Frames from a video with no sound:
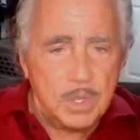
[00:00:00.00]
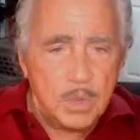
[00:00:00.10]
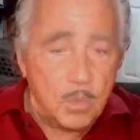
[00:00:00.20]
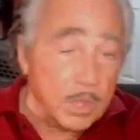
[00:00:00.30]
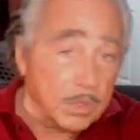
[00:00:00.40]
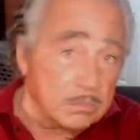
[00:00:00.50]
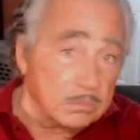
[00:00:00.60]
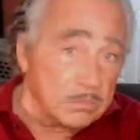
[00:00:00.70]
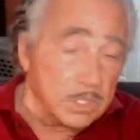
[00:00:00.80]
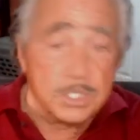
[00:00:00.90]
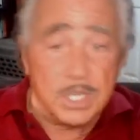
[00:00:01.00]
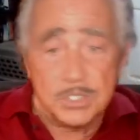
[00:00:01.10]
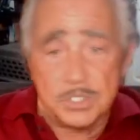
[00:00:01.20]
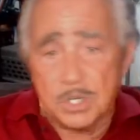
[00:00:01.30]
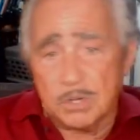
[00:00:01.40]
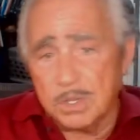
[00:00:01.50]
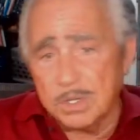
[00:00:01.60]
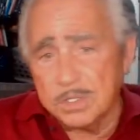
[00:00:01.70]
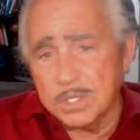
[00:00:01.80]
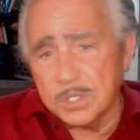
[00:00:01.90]
whether intentional or
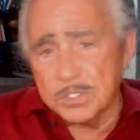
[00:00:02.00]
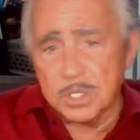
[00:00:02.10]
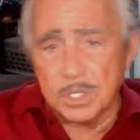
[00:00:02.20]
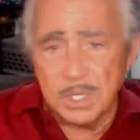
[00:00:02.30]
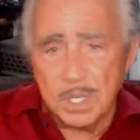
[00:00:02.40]
unintentional.